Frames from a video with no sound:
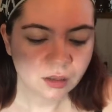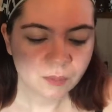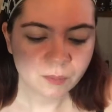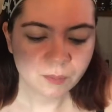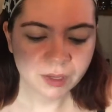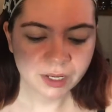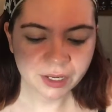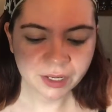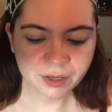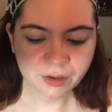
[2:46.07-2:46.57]

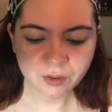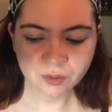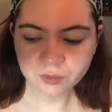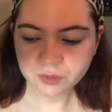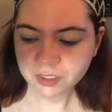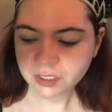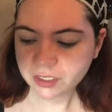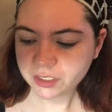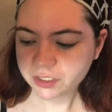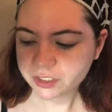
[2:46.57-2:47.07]
My
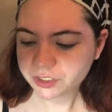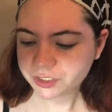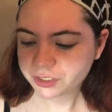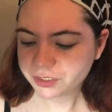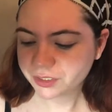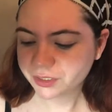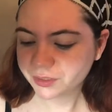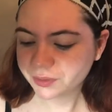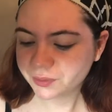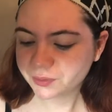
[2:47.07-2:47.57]
only
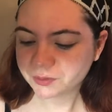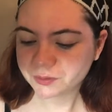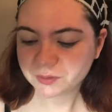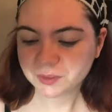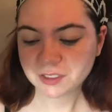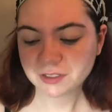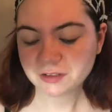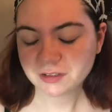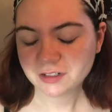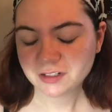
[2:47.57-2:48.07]

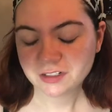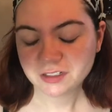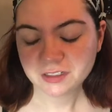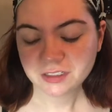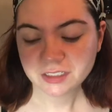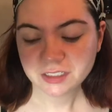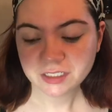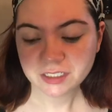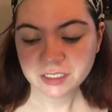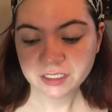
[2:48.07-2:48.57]
issue
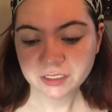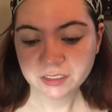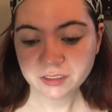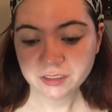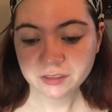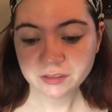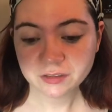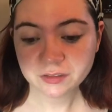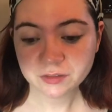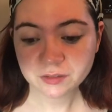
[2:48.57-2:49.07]

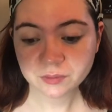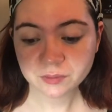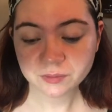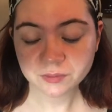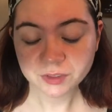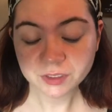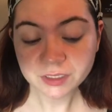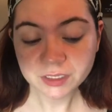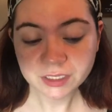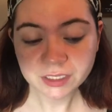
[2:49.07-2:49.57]
is
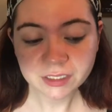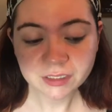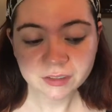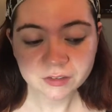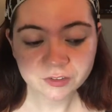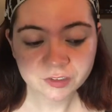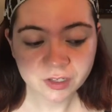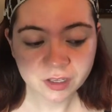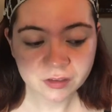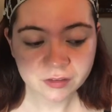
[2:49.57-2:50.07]

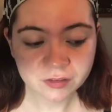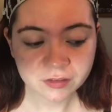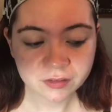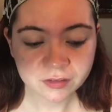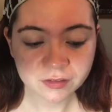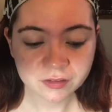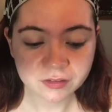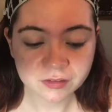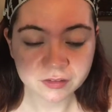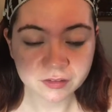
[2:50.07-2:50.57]
really
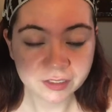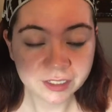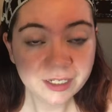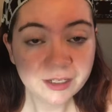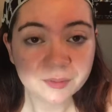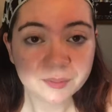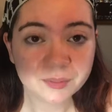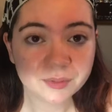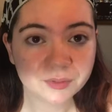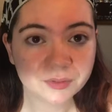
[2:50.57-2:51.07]
just
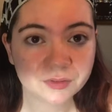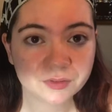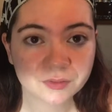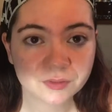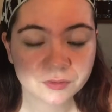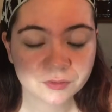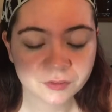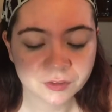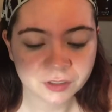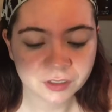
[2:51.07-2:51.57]
sleep
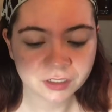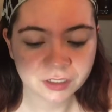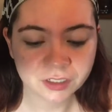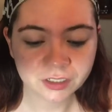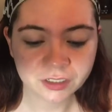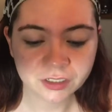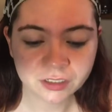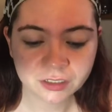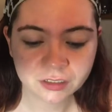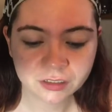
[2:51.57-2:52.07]
for
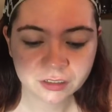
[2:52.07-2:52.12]
her.